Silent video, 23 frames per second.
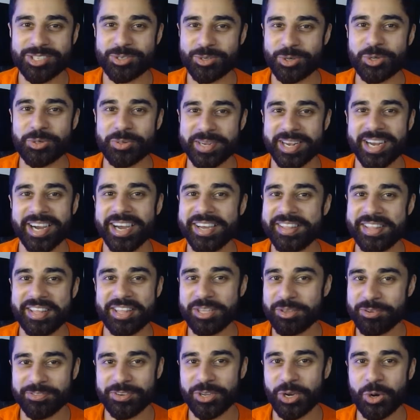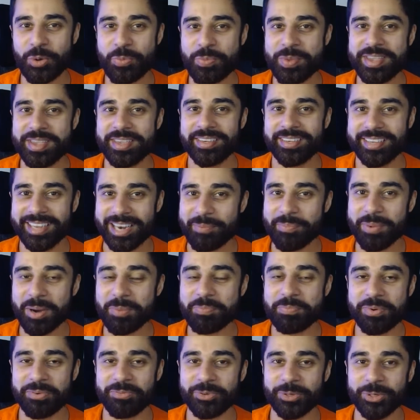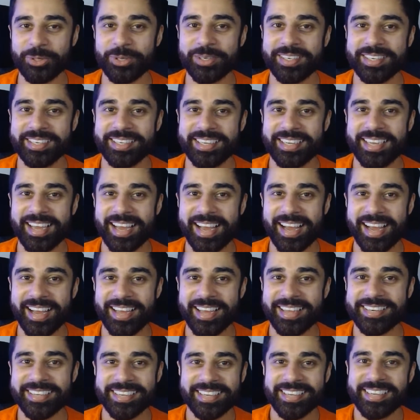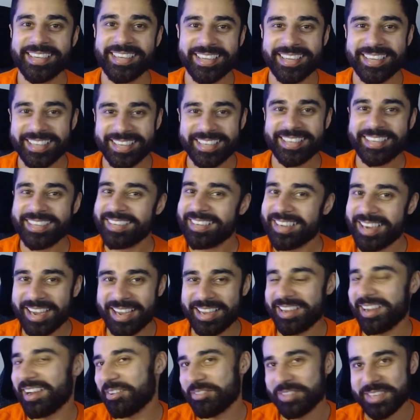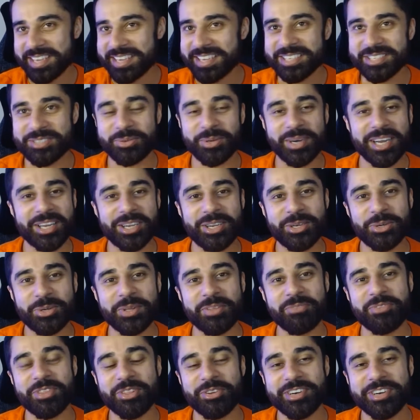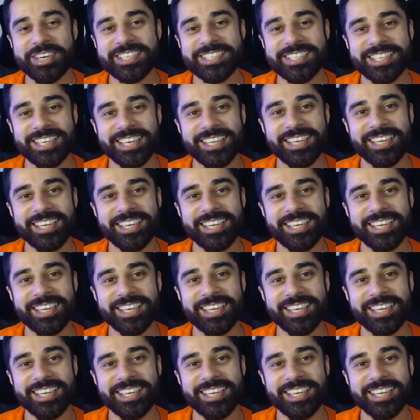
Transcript: a story behind that you've told me in a pub before. And I think it's quite a good one for the readers to